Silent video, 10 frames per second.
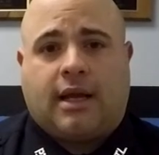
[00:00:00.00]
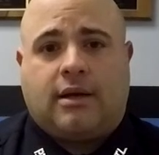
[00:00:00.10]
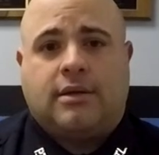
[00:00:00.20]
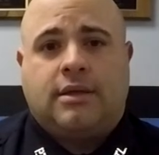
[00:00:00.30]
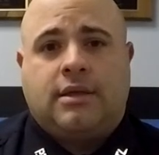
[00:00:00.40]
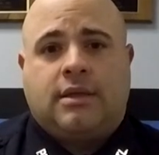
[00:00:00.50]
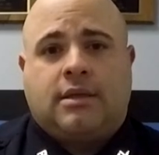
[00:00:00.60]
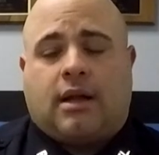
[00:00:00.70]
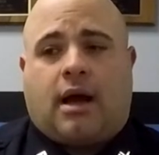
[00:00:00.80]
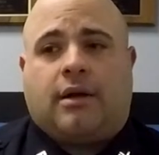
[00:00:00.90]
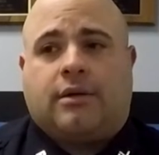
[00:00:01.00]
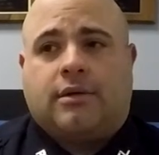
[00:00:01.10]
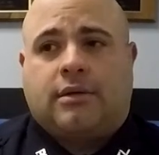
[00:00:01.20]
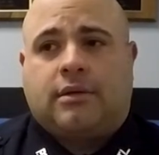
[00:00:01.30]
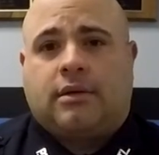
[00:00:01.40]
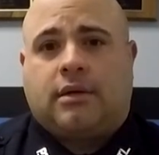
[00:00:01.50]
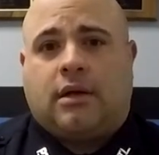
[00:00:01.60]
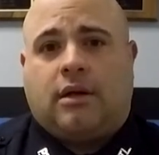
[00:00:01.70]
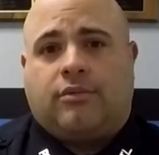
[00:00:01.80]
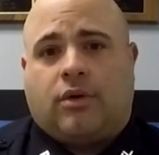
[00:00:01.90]
out in honor
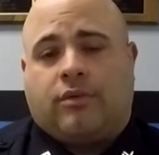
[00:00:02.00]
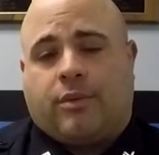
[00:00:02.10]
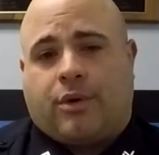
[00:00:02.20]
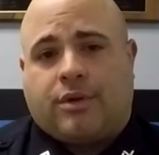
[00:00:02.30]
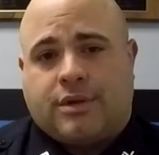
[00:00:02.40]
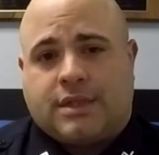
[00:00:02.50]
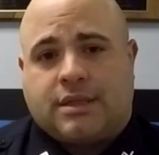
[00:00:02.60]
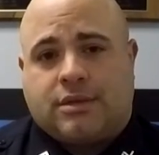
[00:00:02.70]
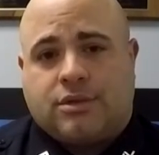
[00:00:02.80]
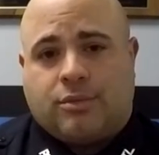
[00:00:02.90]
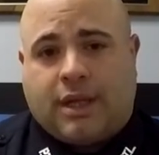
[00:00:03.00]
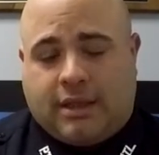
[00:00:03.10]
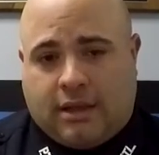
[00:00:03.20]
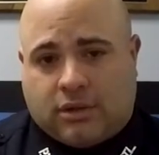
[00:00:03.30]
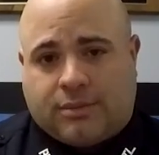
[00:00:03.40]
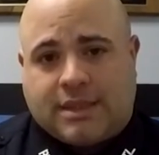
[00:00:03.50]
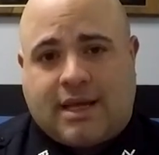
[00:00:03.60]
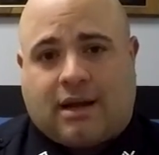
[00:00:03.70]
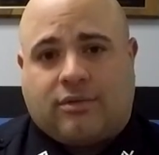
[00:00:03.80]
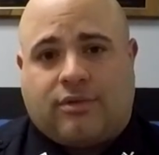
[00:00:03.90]
of all of our brothers and sisters who paid the ultimate
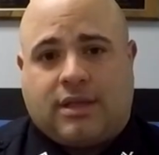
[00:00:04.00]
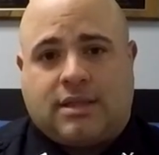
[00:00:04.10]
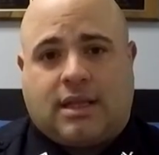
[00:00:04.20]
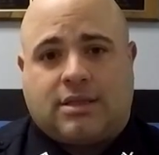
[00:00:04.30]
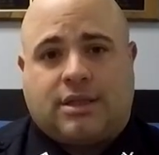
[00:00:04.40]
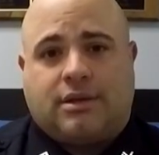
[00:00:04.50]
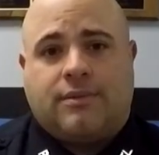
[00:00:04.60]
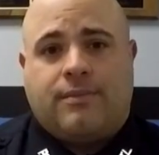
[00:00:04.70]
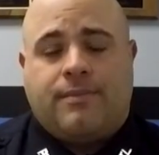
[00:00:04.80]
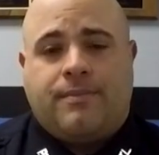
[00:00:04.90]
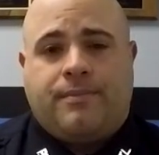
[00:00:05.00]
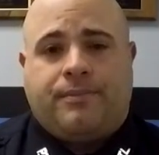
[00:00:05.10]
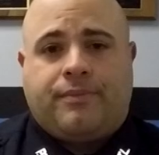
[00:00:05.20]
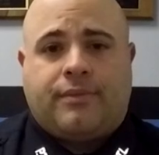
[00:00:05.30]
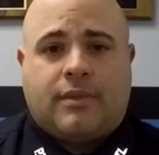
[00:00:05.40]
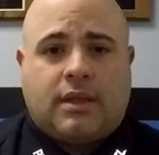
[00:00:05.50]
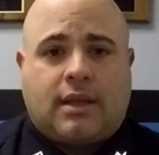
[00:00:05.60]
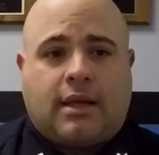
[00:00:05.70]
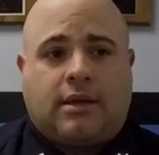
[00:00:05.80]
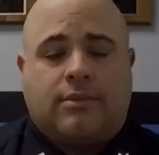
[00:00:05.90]
sacrifice last year.
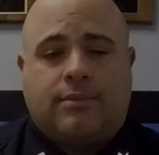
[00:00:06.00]
Thank you.